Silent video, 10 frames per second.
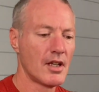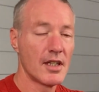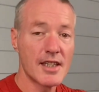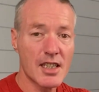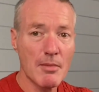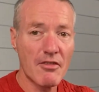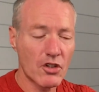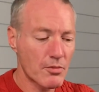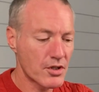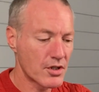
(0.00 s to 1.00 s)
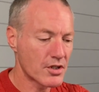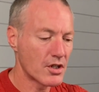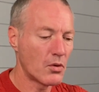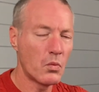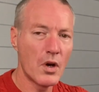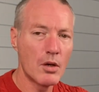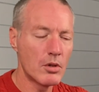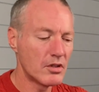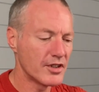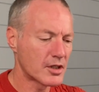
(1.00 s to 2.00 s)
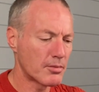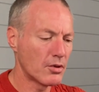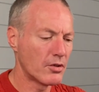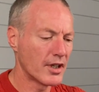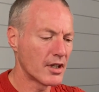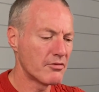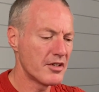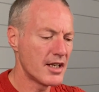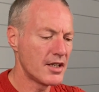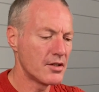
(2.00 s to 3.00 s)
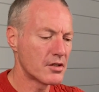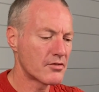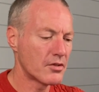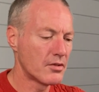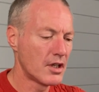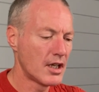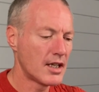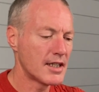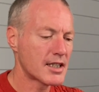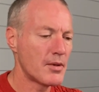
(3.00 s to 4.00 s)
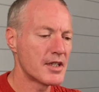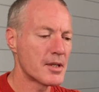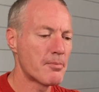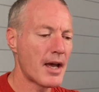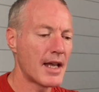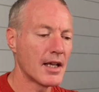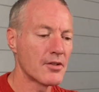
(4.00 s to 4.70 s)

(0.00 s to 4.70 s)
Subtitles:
There's some other options that are well worth exploring and are really useful. Let's go into the pano.